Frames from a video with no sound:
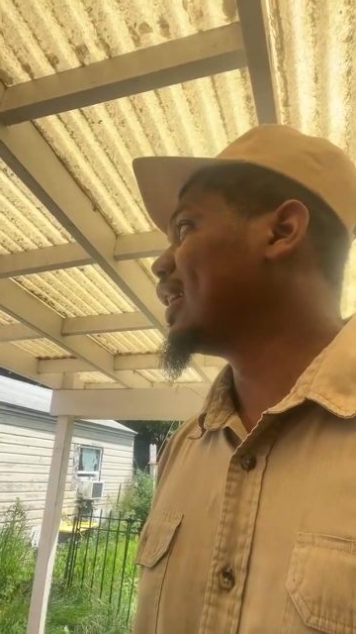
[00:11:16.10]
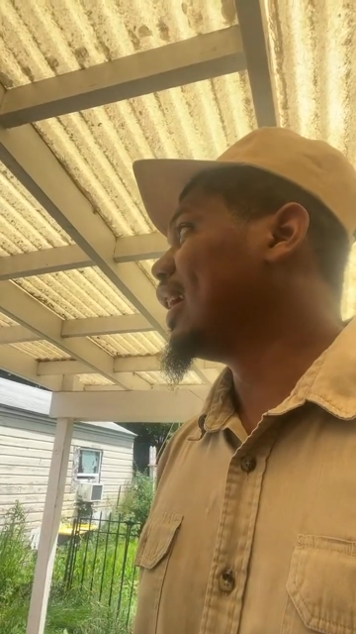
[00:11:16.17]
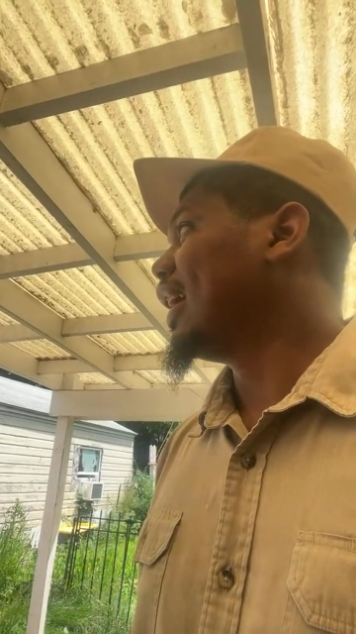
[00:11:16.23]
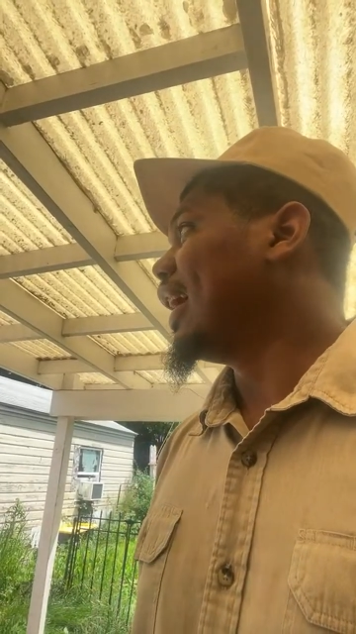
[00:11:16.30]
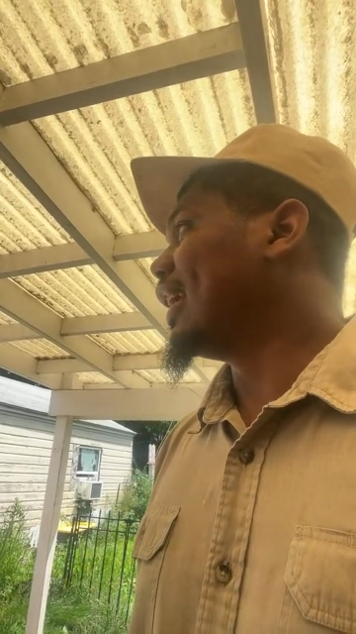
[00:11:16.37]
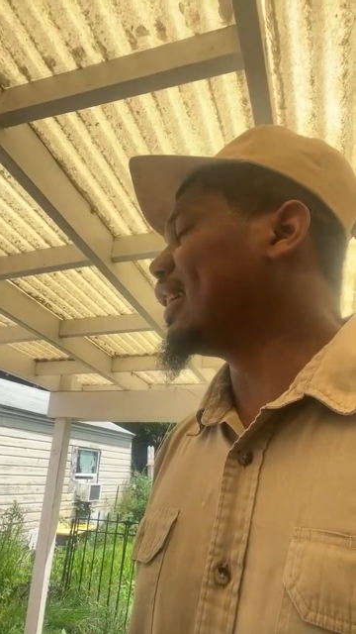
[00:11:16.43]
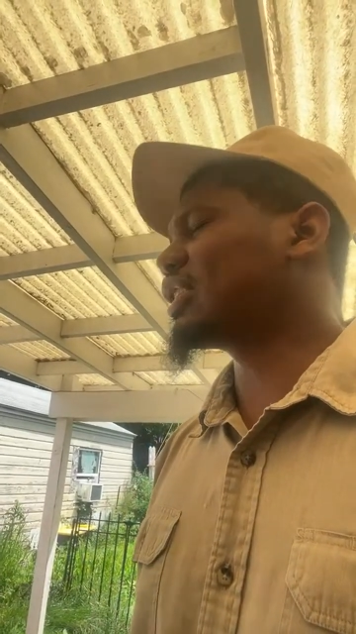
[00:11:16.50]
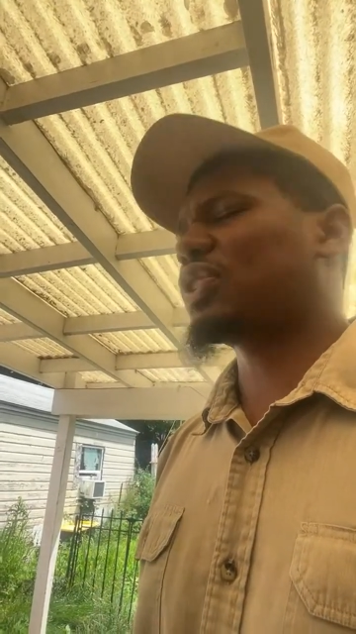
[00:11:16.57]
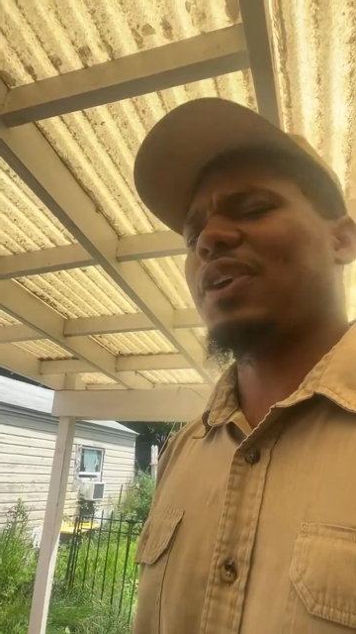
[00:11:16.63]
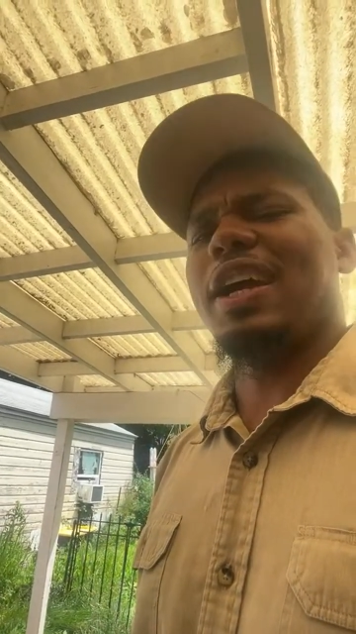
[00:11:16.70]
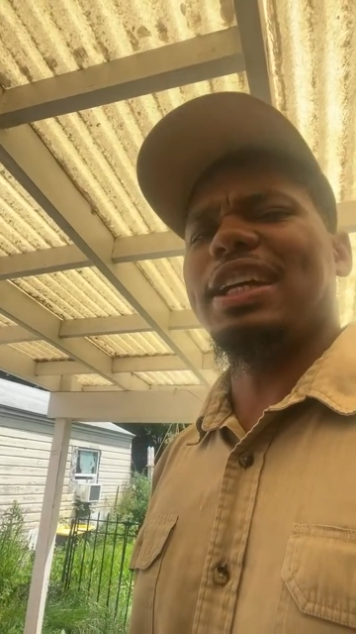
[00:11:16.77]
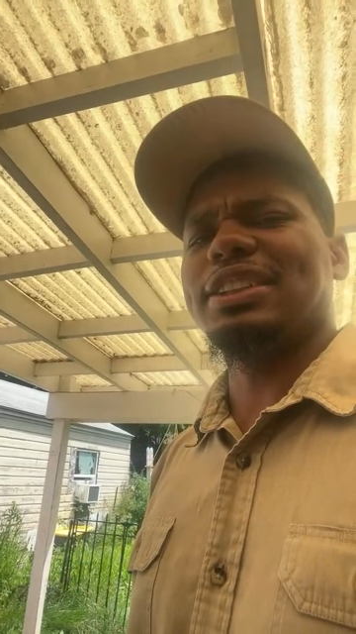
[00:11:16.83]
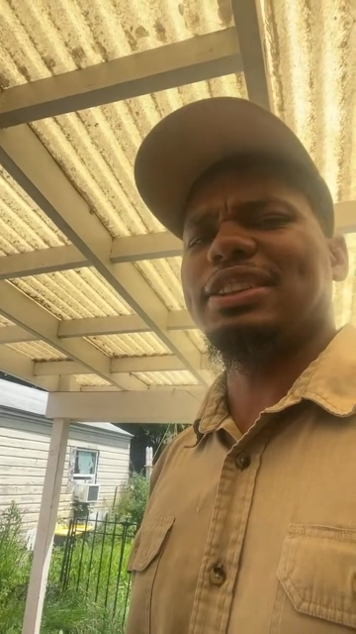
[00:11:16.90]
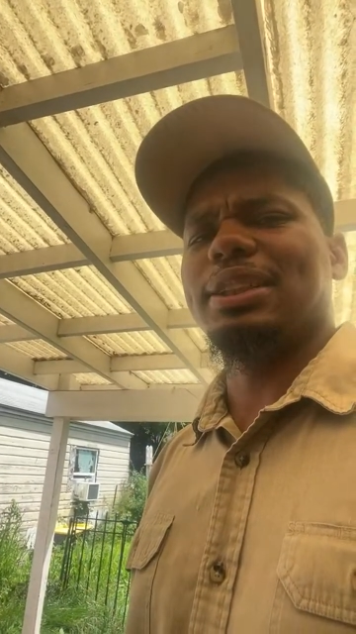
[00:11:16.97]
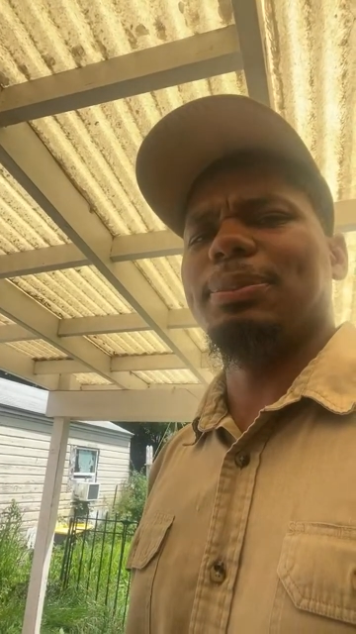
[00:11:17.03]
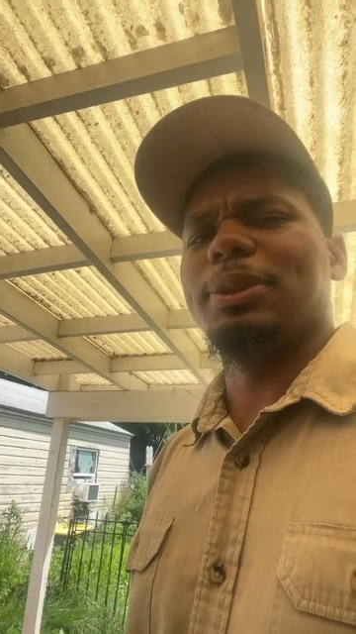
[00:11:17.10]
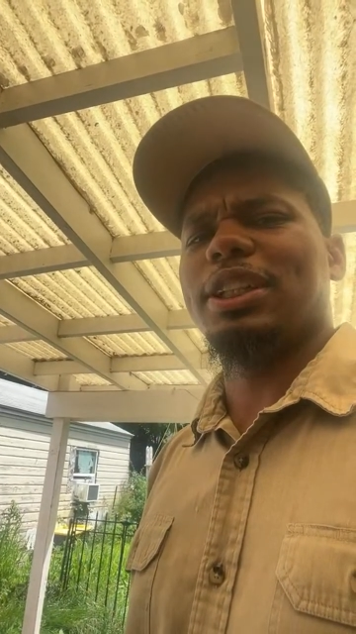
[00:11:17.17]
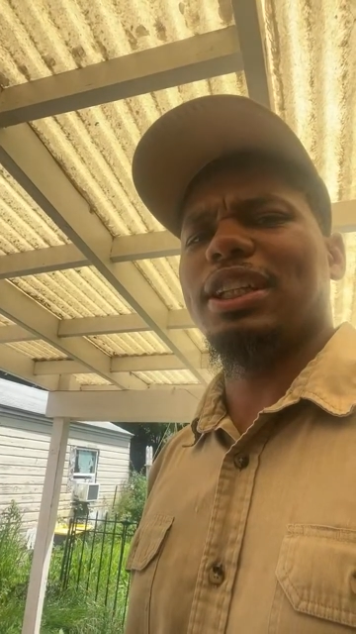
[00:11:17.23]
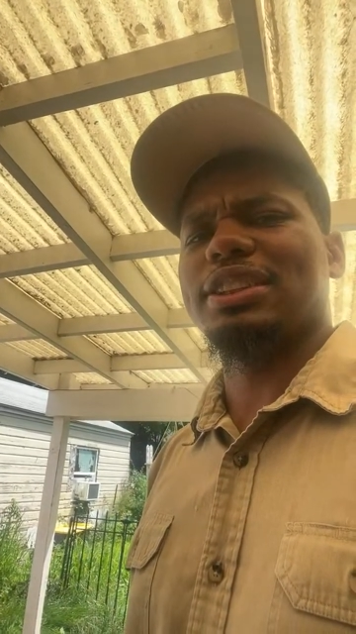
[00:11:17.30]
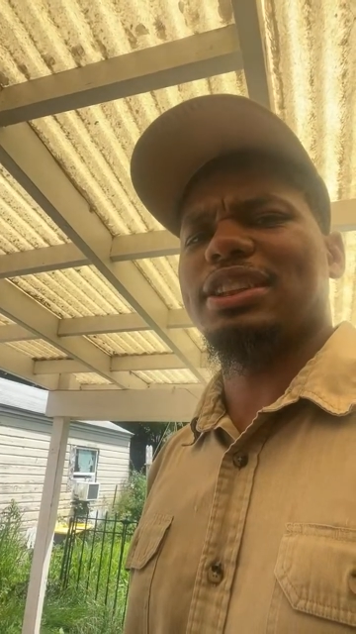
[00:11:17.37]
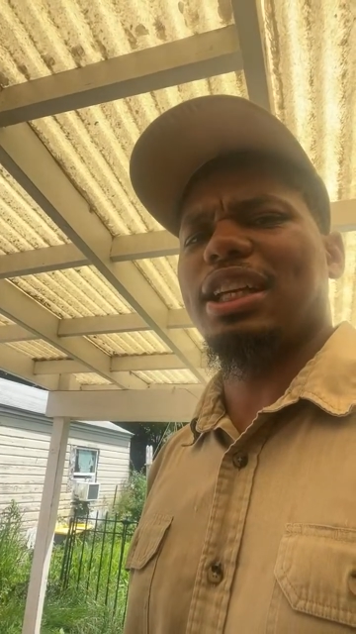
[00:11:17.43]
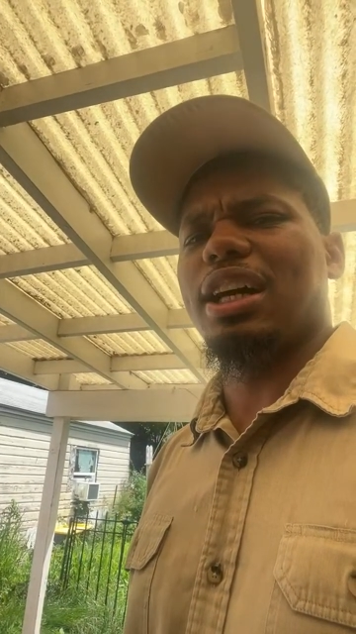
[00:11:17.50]
And it's crazy
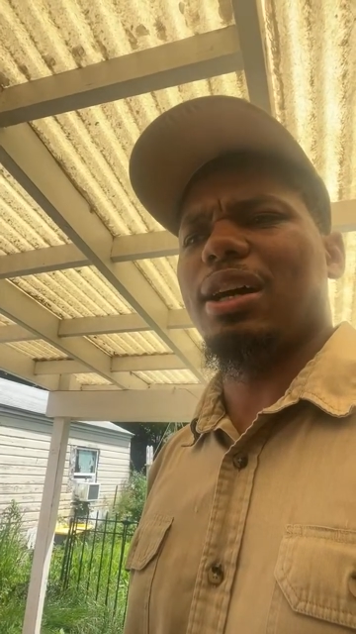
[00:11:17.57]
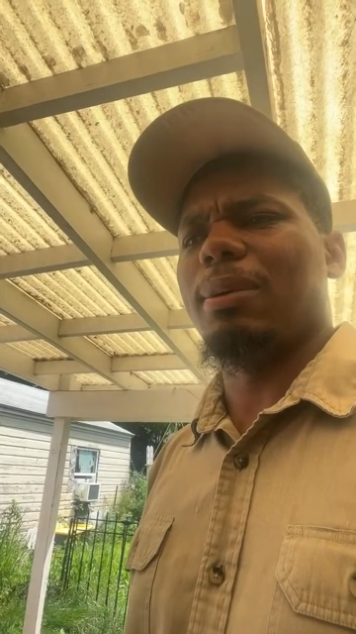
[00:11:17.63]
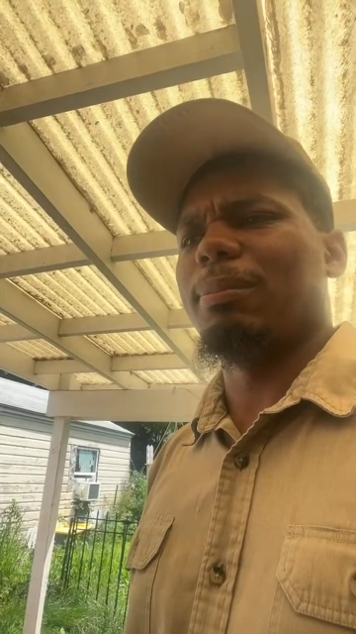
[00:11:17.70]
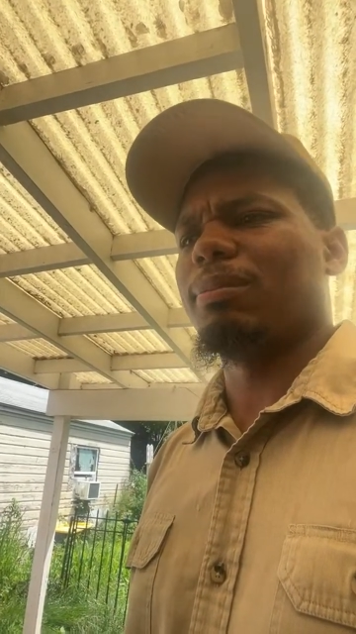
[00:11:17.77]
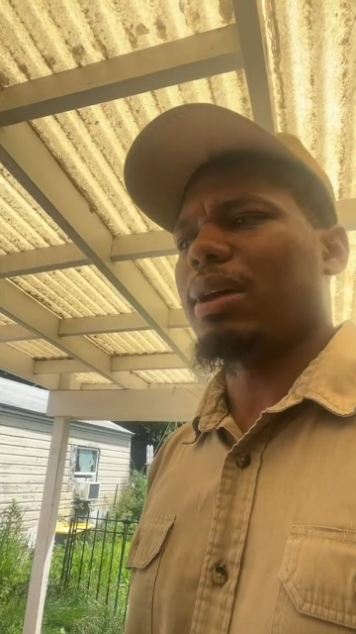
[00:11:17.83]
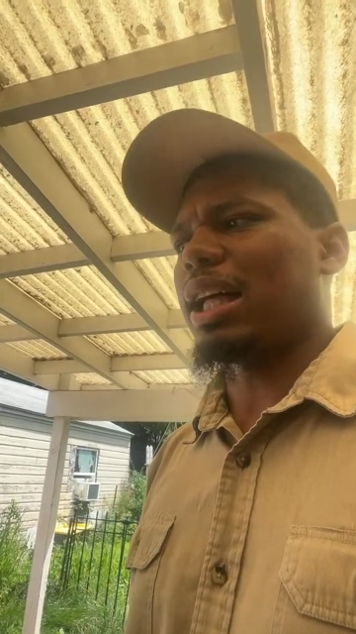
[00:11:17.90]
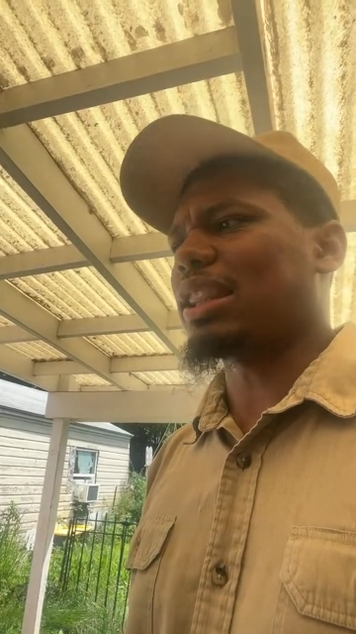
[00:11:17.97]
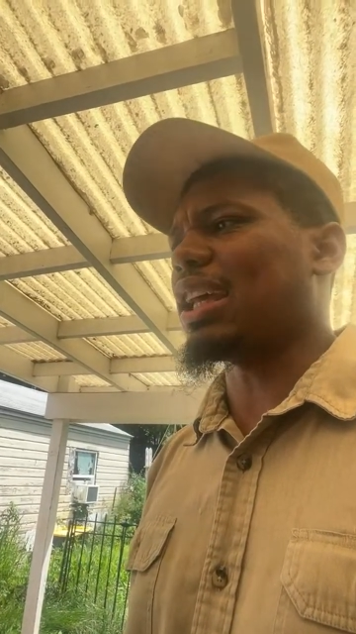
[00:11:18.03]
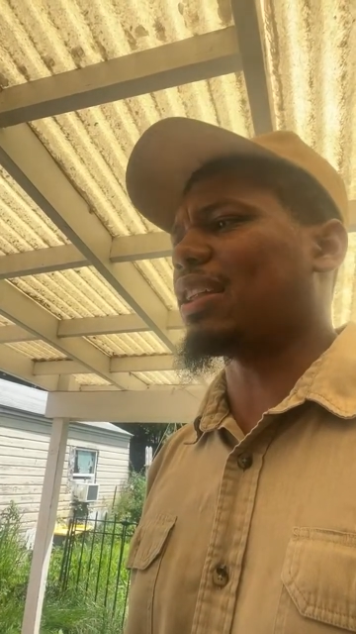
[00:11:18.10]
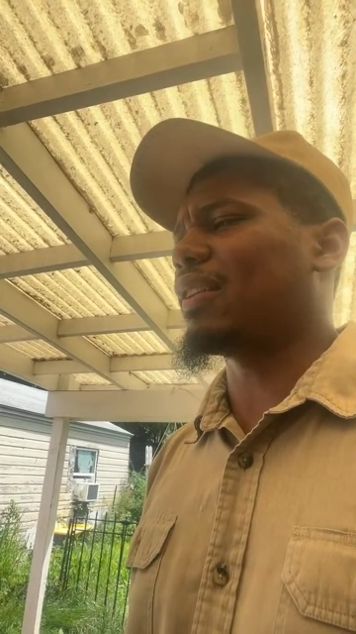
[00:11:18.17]
because I think